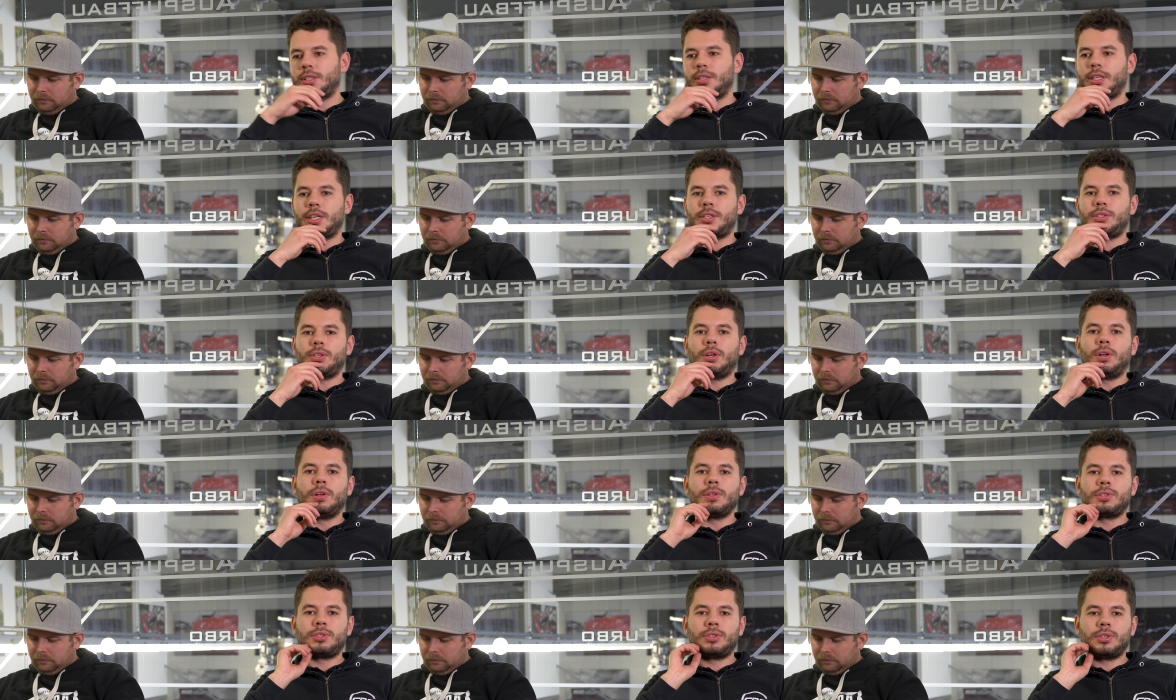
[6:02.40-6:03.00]
Speaker 1: And there's
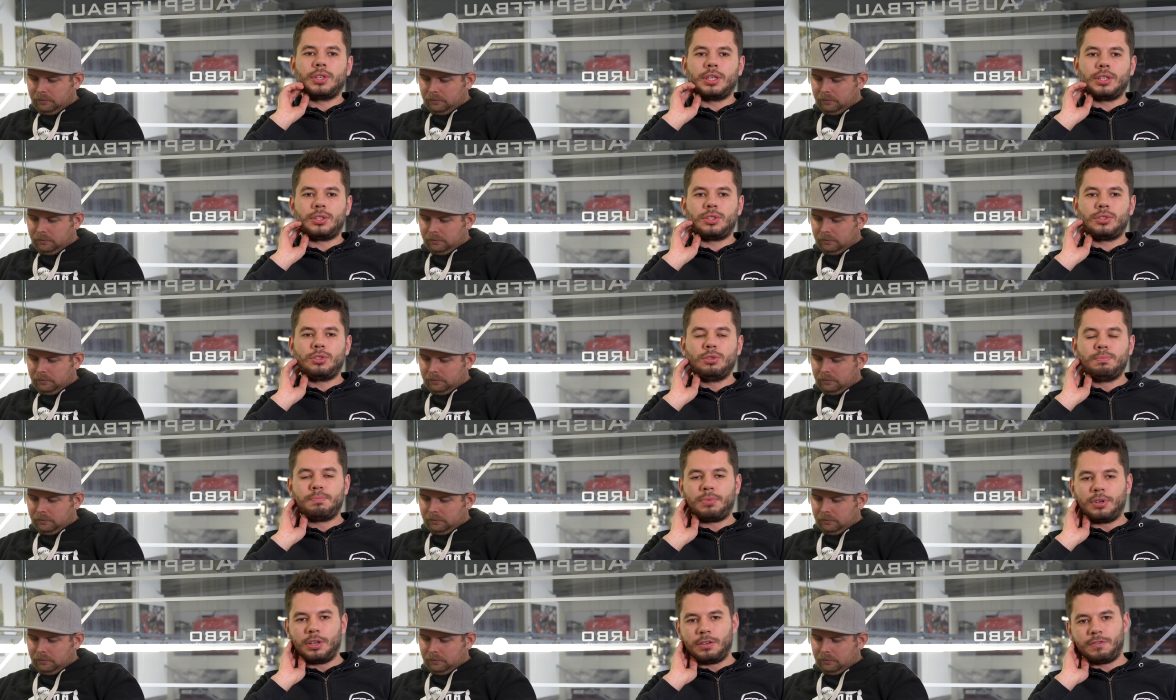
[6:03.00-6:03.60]
also a
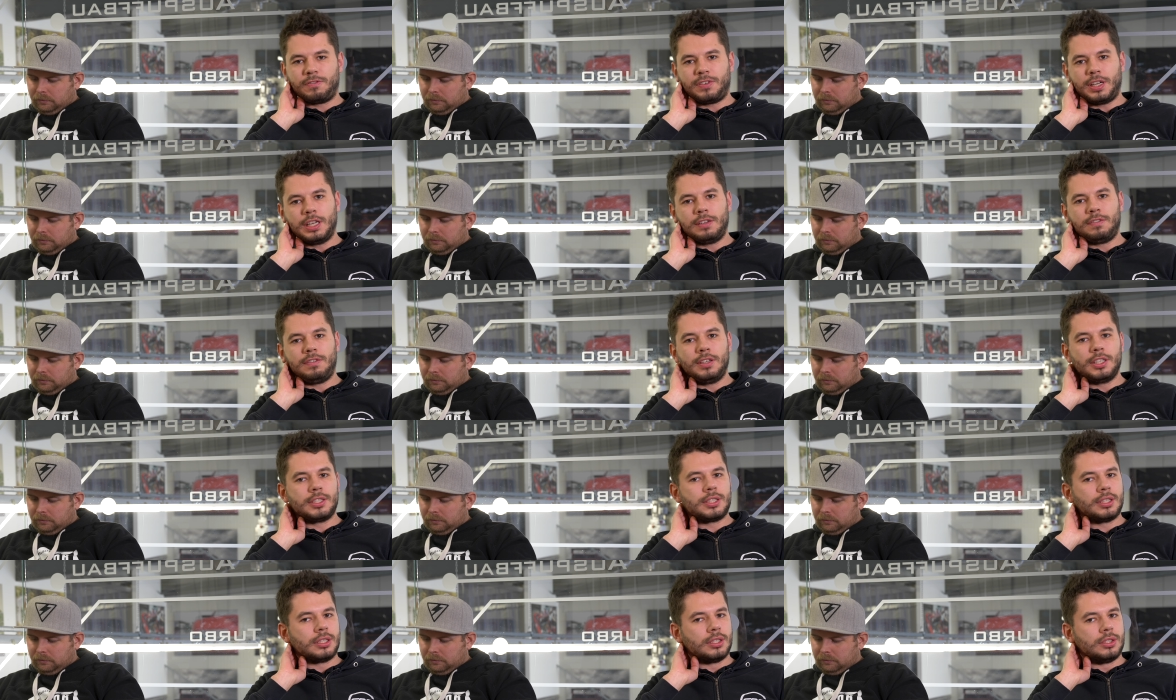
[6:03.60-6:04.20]

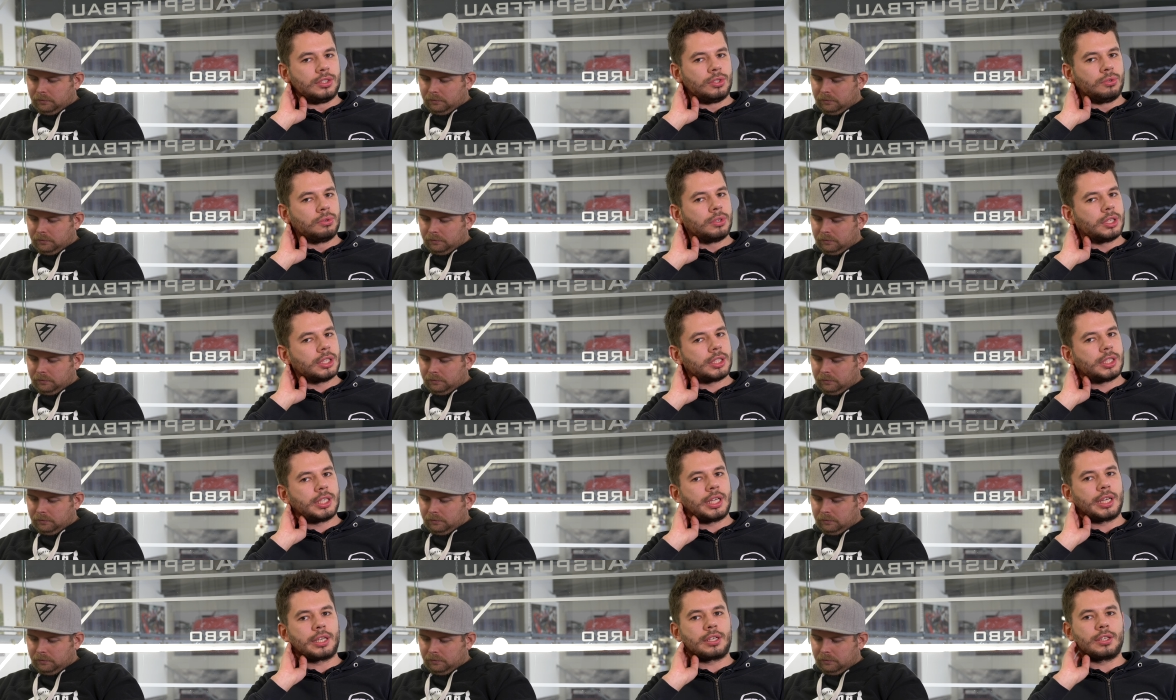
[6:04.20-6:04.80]
2.5 liter
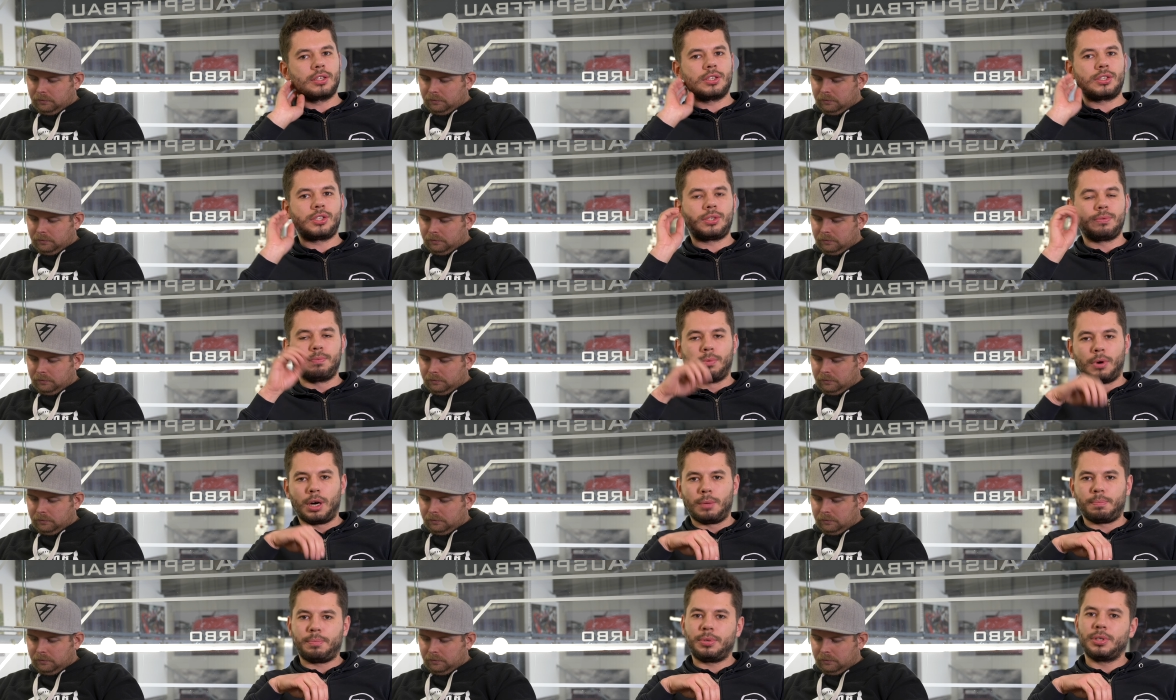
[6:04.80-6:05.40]
Duratec
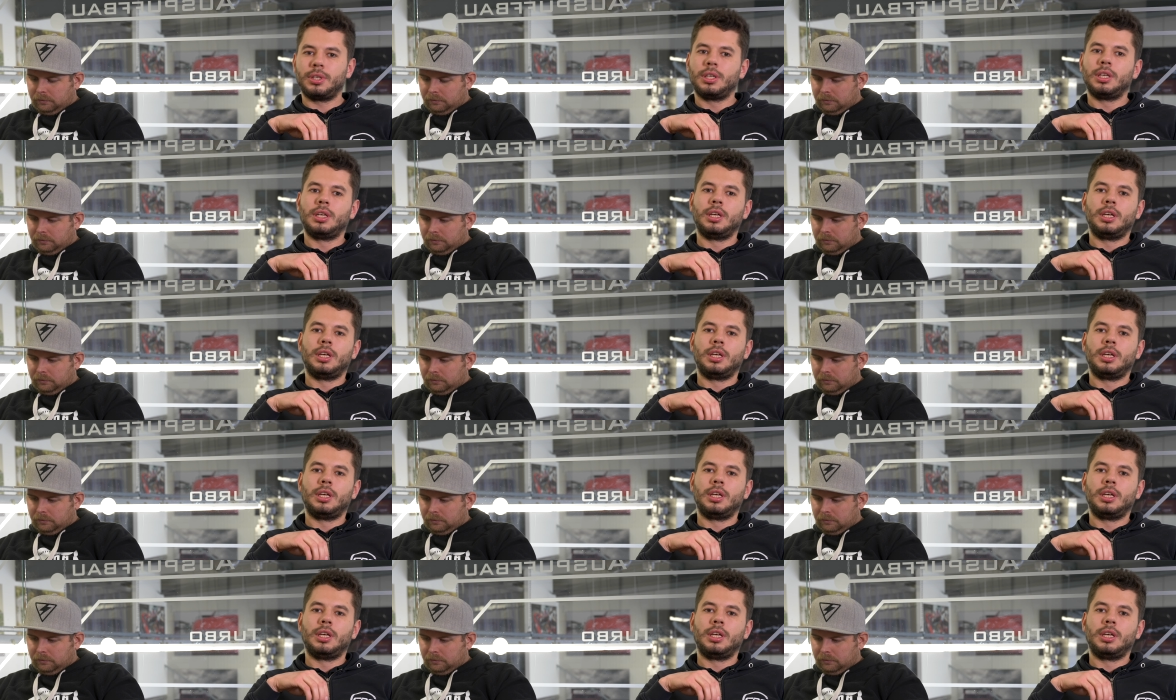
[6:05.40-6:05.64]
swap